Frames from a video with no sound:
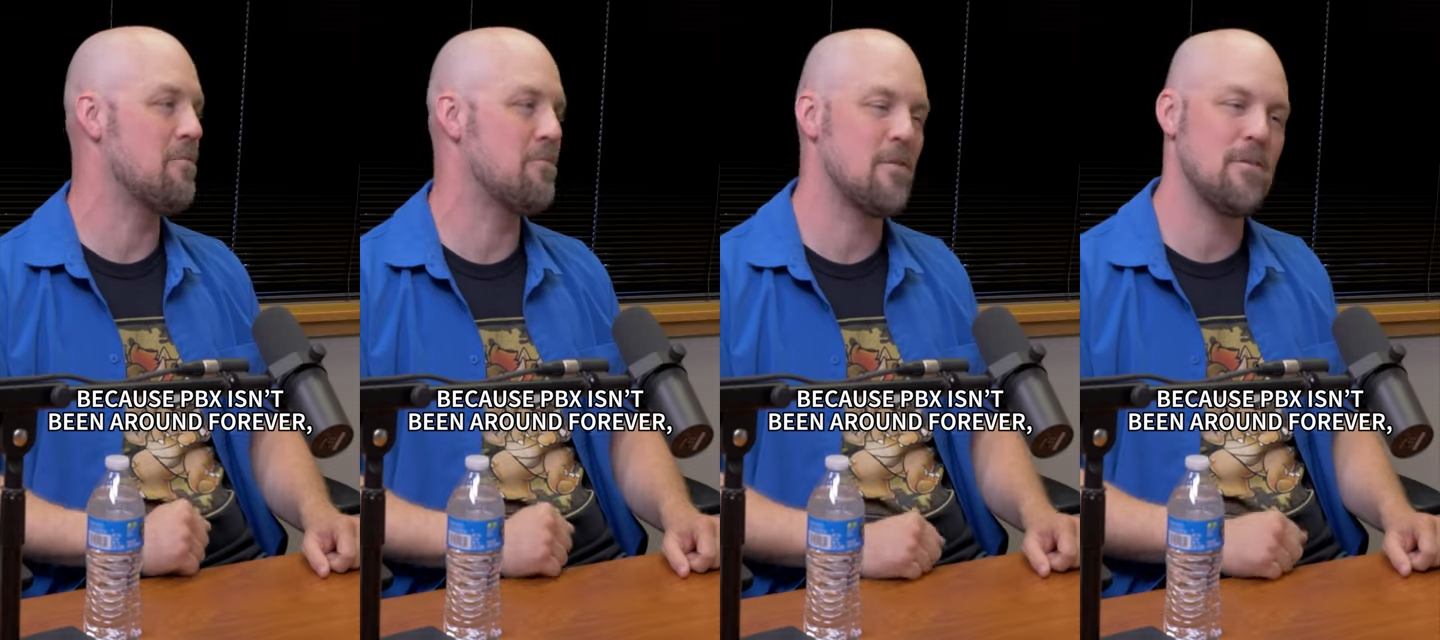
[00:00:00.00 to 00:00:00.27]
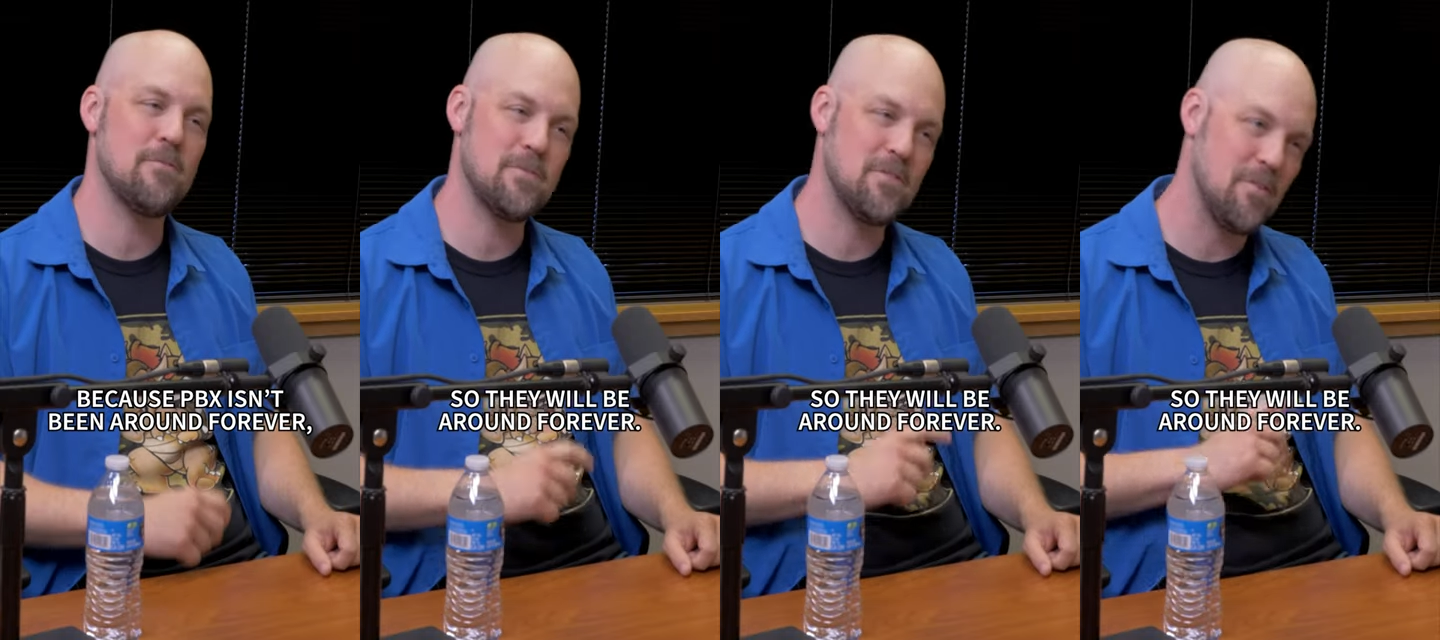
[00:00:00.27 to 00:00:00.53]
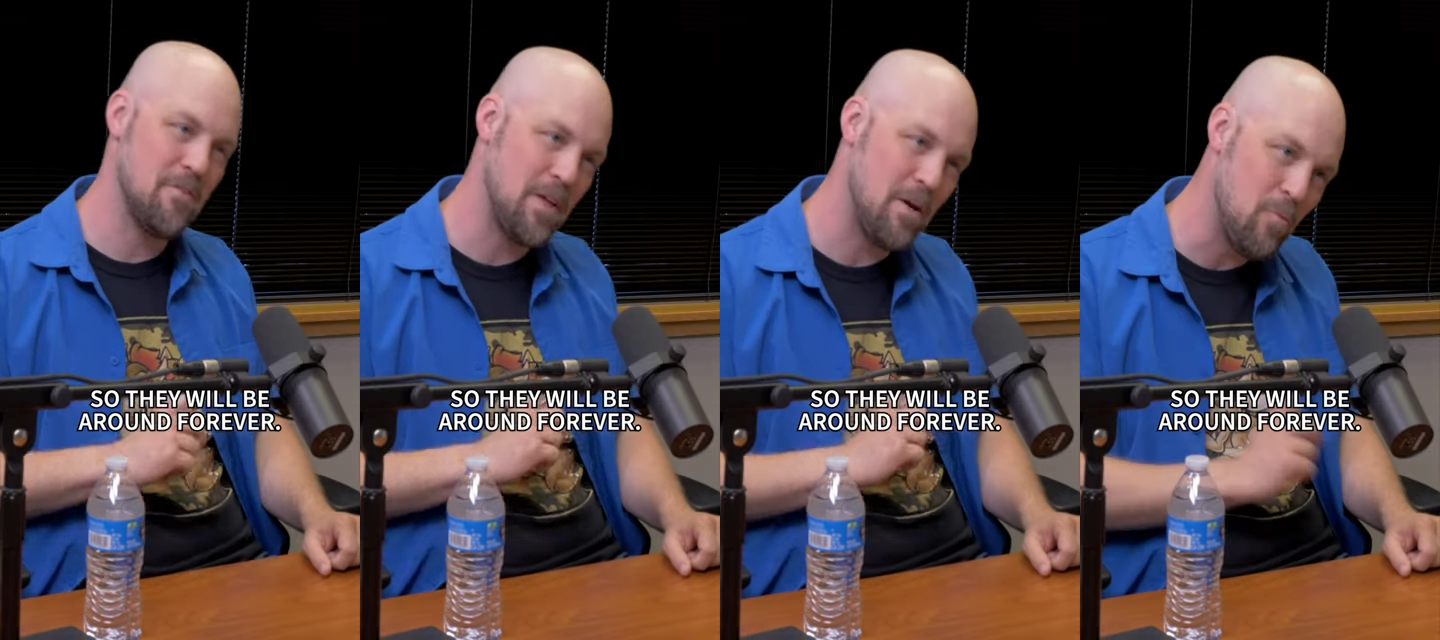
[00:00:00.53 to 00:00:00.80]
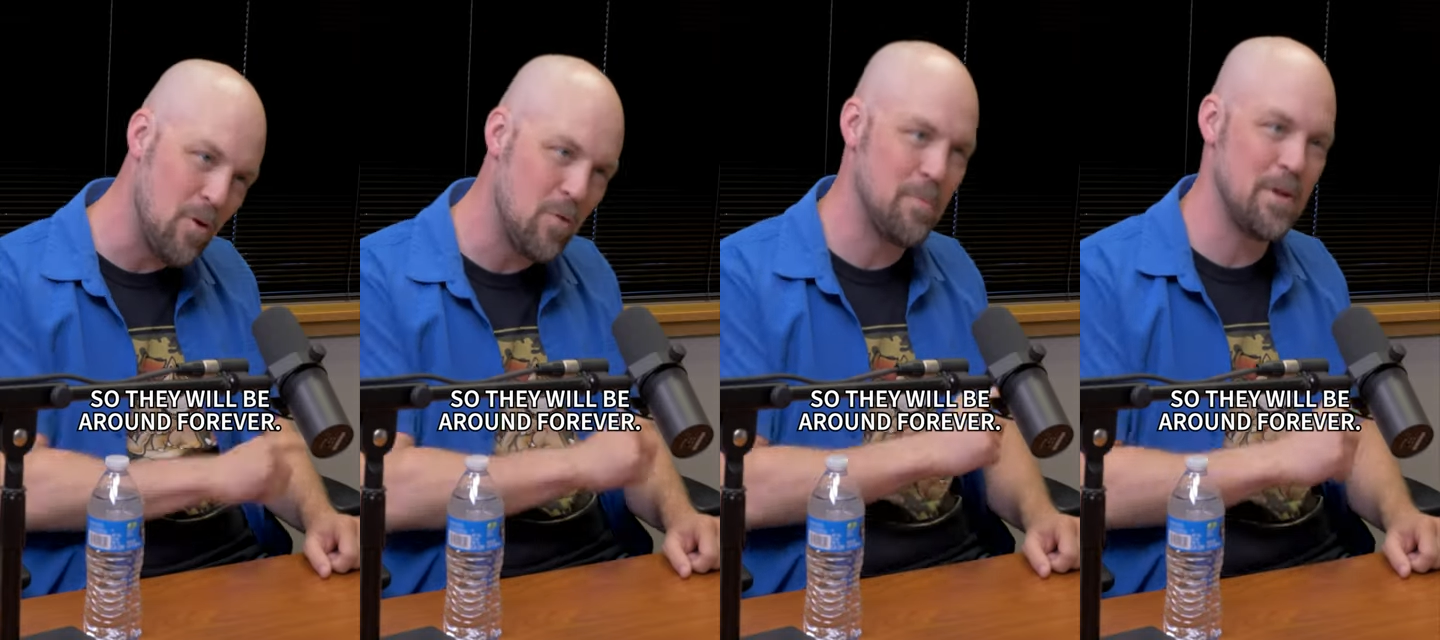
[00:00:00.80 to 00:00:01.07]
forever, so they
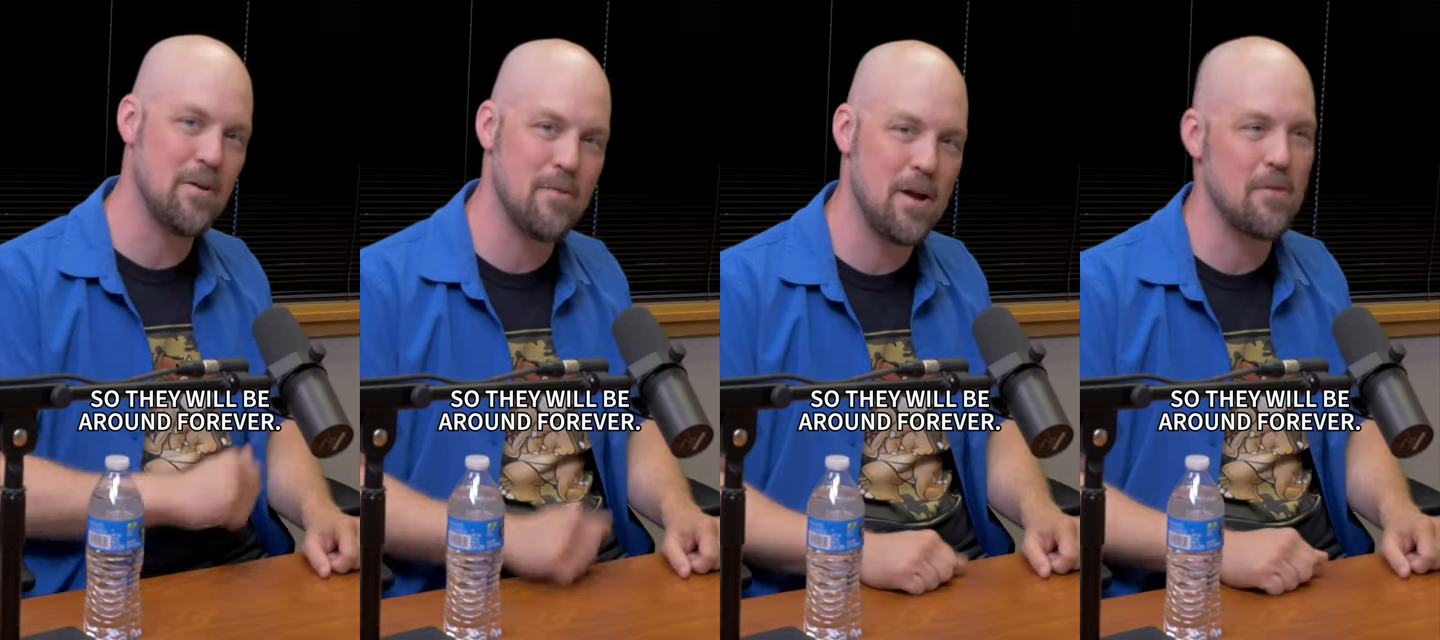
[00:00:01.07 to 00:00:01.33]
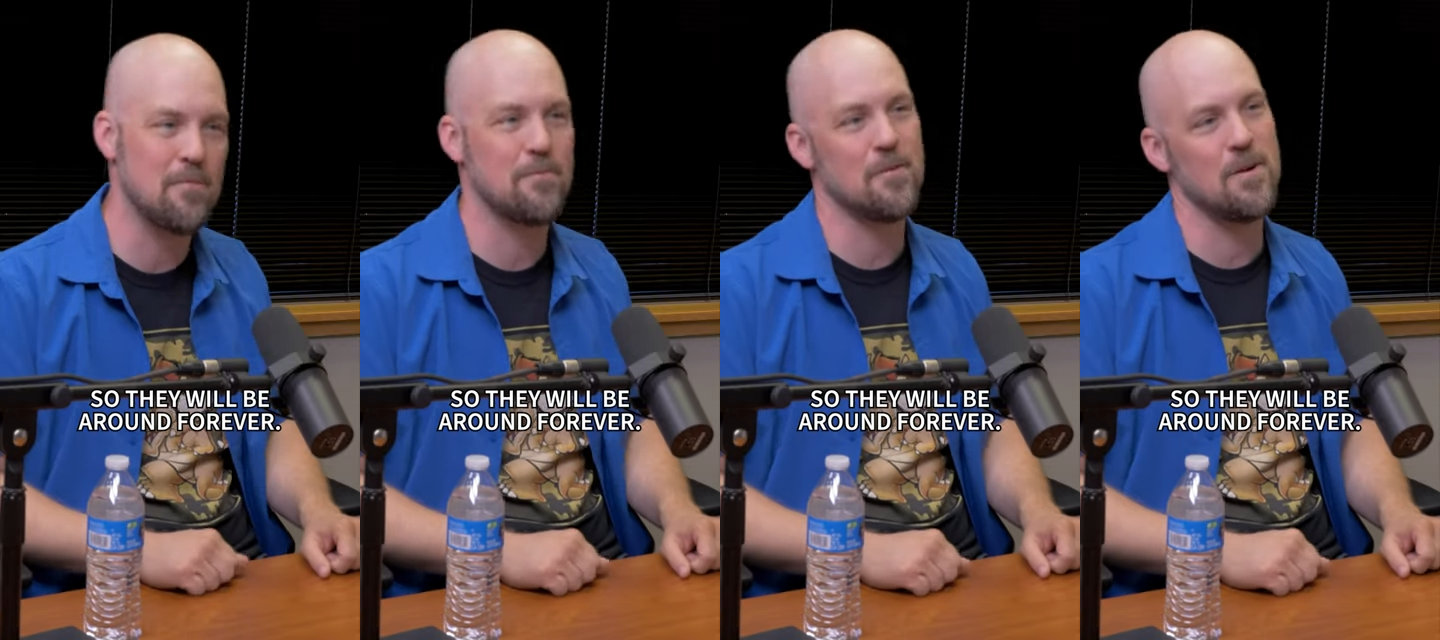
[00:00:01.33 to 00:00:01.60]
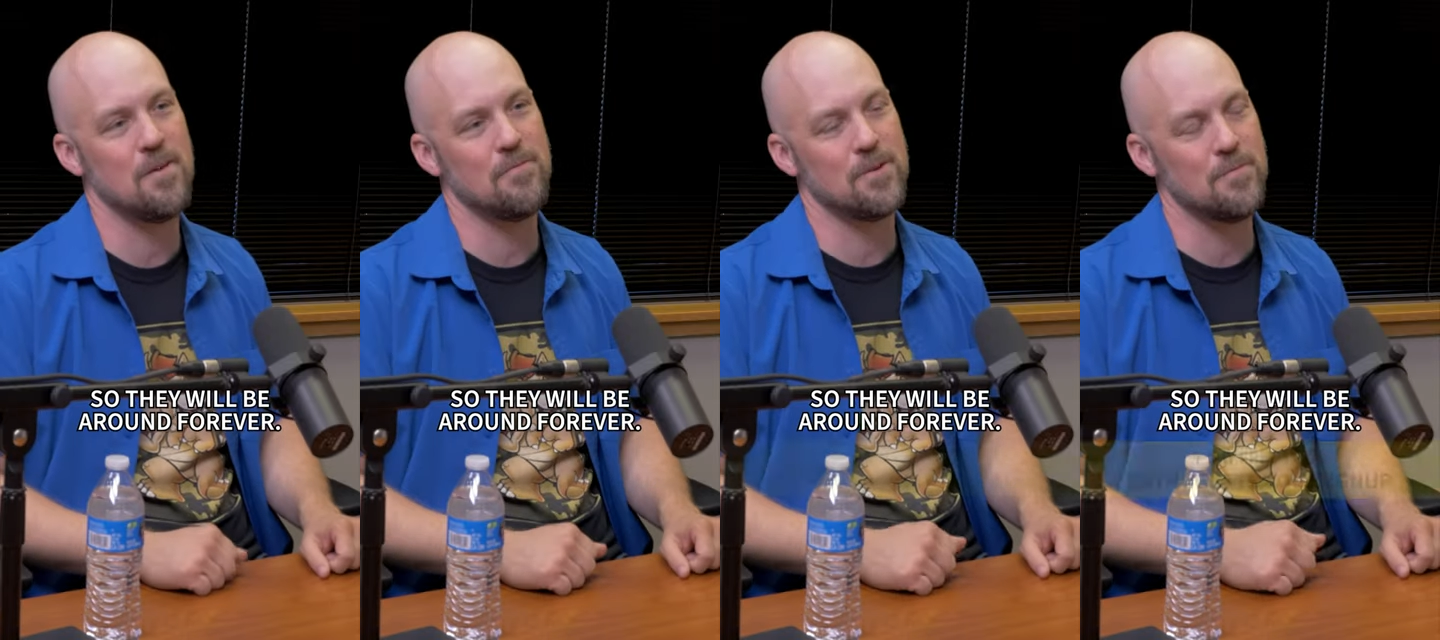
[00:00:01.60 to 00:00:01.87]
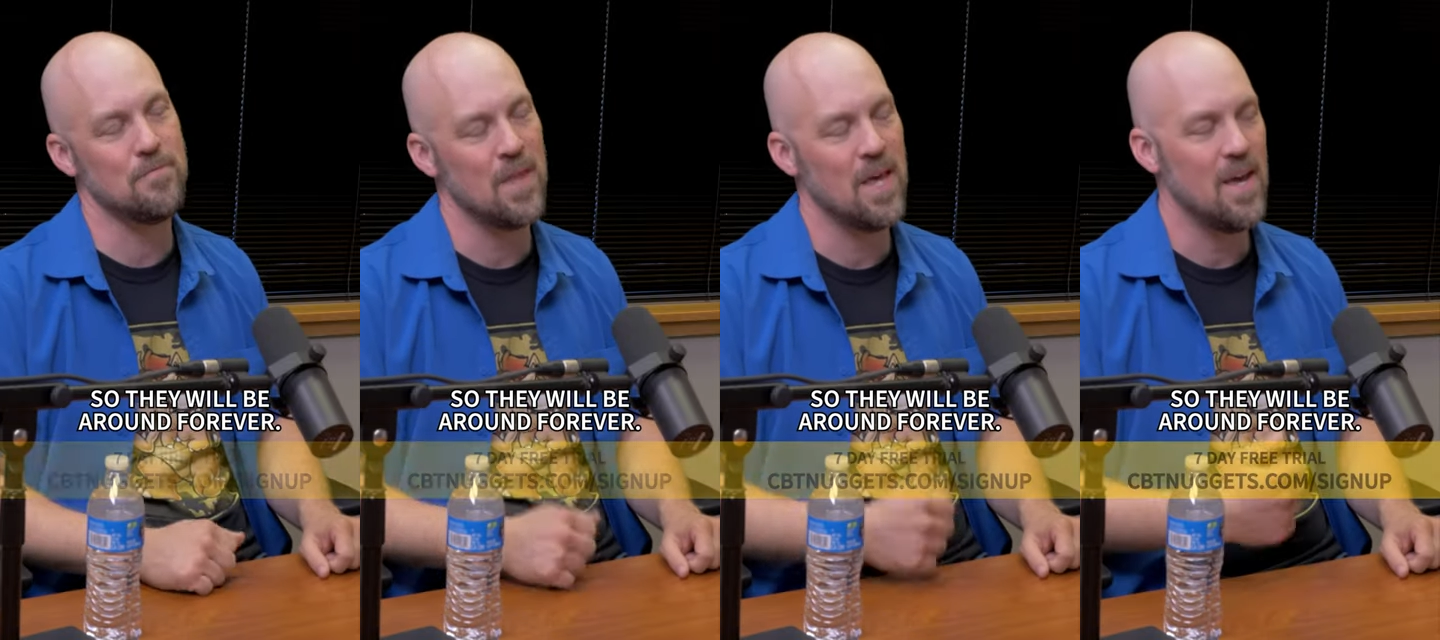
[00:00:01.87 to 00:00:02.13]
will be around forever.